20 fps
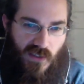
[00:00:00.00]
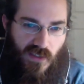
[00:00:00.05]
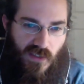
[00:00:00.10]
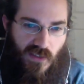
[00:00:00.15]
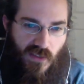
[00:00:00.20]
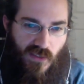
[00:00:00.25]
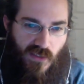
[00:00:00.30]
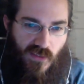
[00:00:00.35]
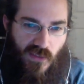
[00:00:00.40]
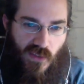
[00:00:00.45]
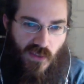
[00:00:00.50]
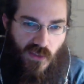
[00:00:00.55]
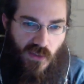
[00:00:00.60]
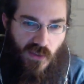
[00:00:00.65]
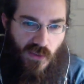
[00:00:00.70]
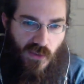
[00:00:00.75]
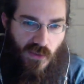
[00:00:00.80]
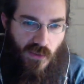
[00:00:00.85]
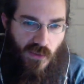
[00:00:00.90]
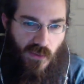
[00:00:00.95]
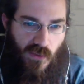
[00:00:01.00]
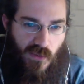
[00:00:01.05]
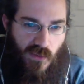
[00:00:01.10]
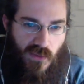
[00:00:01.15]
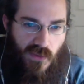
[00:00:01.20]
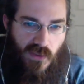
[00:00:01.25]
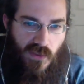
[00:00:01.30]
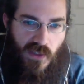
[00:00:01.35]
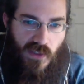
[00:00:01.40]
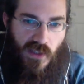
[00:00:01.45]
So
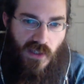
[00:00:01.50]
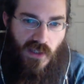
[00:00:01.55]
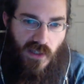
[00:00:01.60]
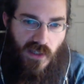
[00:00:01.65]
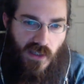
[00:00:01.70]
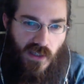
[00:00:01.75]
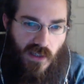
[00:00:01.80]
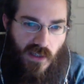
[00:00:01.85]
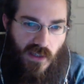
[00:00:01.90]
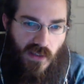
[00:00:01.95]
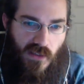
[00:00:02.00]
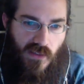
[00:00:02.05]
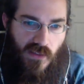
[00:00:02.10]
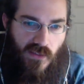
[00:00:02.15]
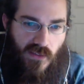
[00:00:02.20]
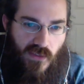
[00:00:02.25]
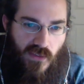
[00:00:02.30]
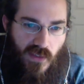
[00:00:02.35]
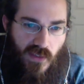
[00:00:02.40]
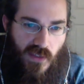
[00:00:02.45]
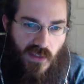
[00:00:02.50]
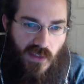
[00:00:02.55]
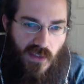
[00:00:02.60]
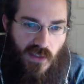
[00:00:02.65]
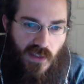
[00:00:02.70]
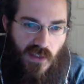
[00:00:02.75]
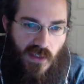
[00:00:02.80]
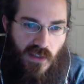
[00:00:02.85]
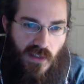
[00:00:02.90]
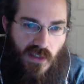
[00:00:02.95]
let's see.
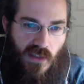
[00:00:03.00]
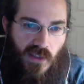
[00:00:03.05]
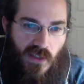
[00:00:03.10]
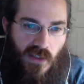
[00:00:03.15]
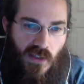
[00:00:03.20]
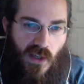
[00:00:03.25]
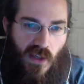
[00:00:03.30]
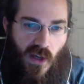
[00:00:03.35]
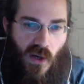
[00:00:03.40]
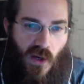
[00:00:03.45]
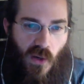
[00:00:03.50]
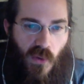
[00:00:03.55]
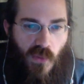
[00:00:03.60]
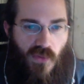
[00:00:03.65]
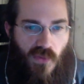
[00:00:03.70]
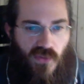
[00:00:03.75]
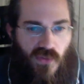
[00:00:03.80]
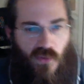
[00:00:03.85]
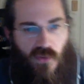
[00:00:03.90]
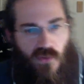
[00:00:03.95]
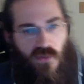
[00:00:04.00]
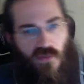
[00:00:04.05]
Oh, so